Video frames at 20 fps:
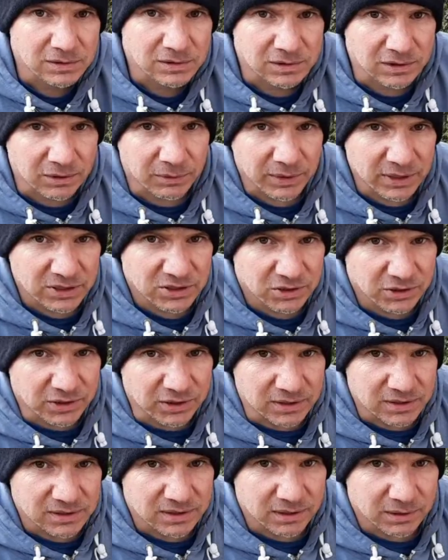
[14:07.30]
So as you
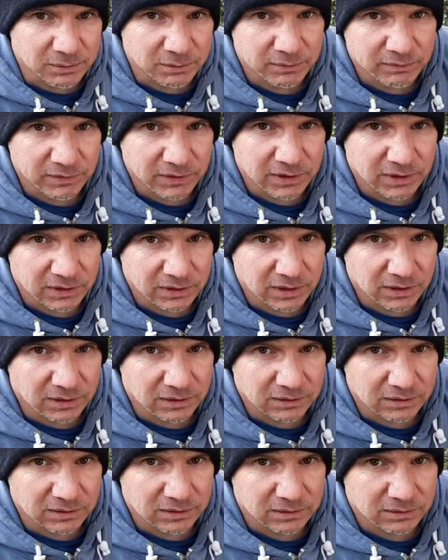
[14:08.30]
can see with our
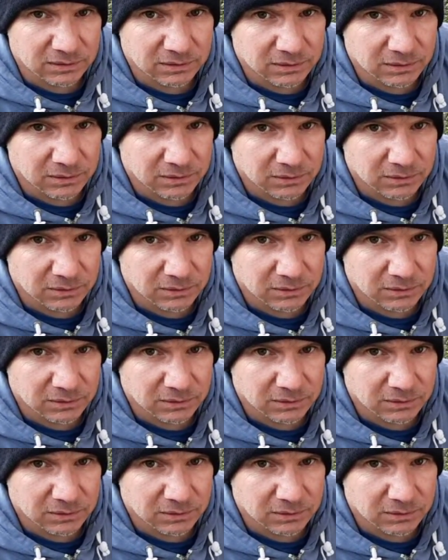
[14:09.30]
garden,